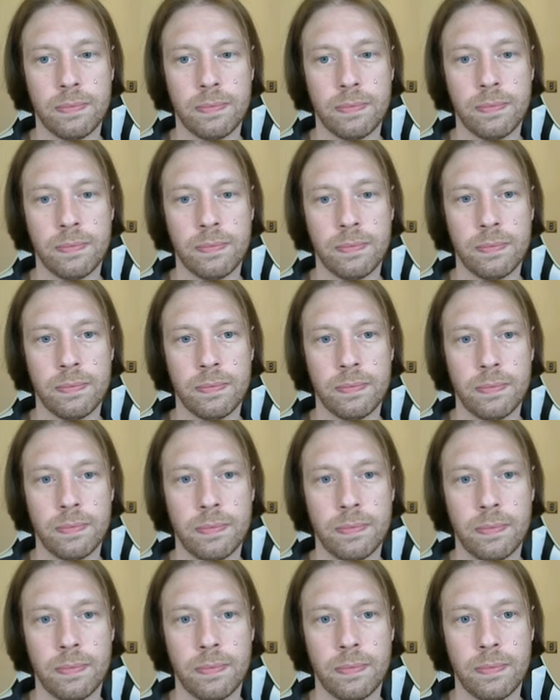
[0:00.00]

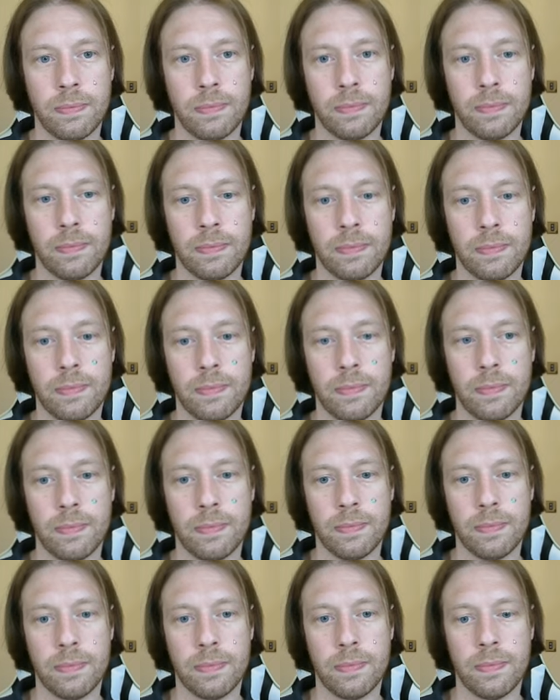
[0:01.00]

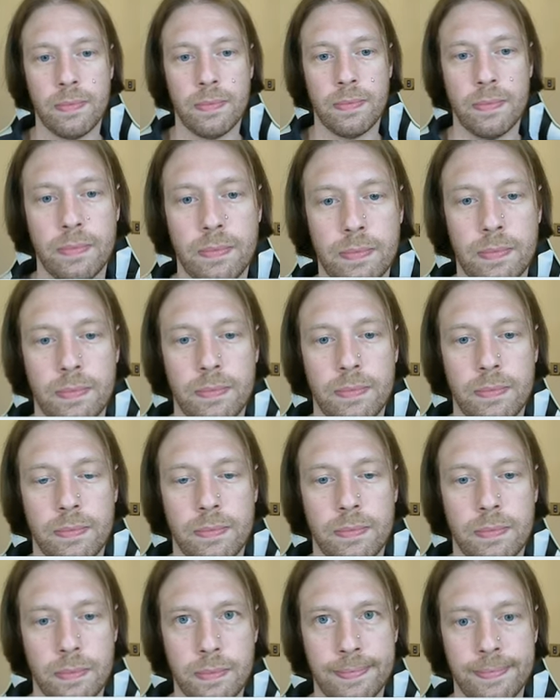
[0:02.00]

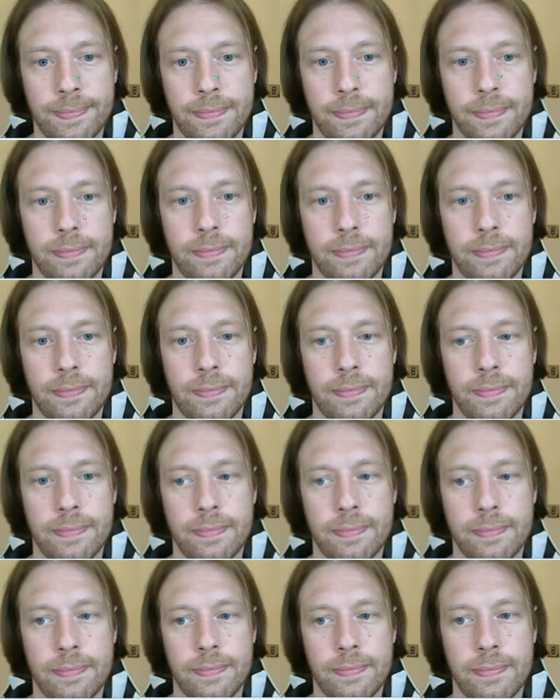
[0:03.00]

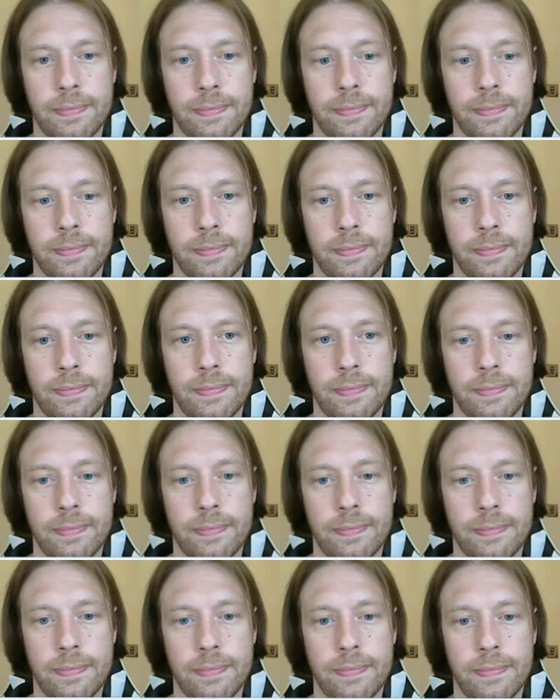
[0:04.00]

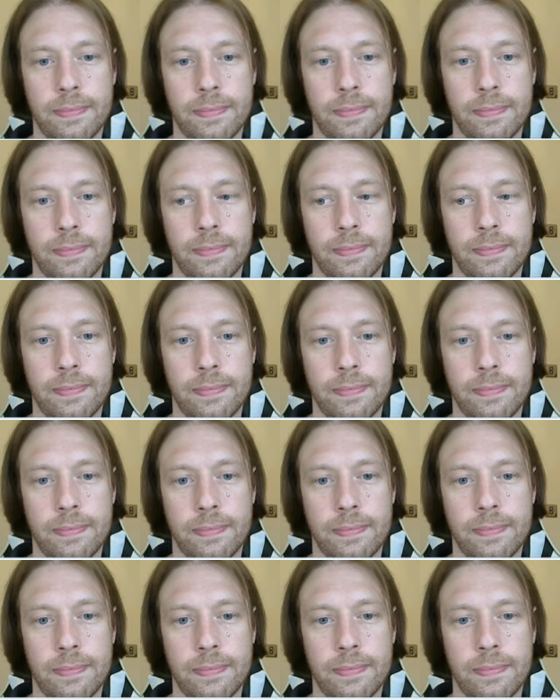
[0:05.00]

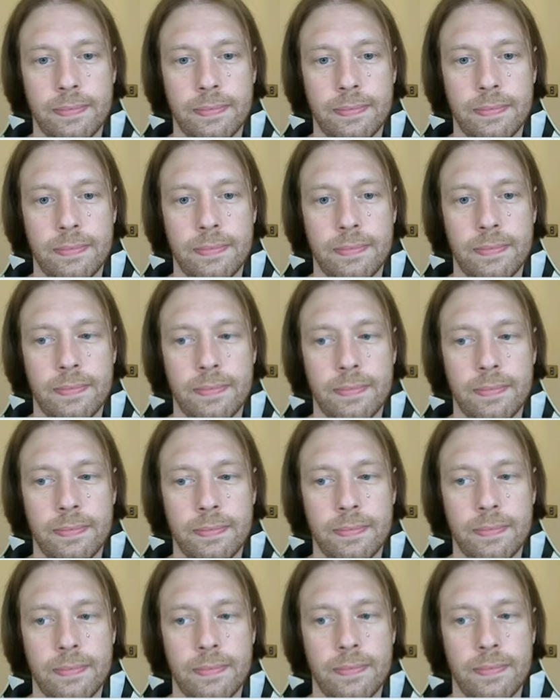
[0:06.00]

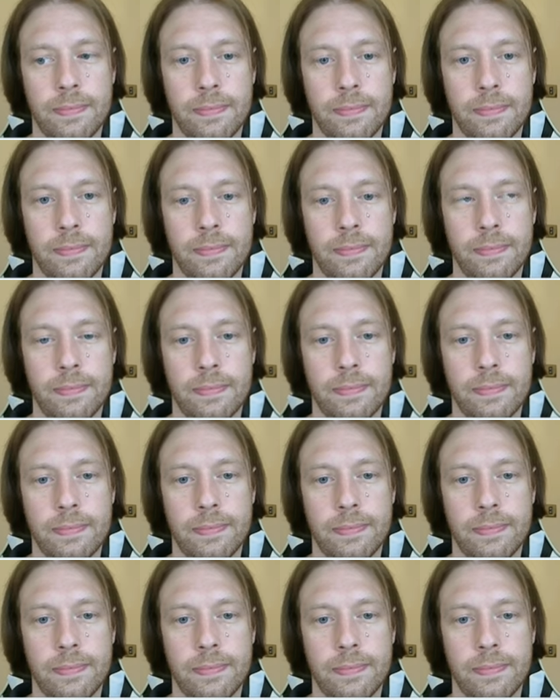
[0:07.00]
[no speech]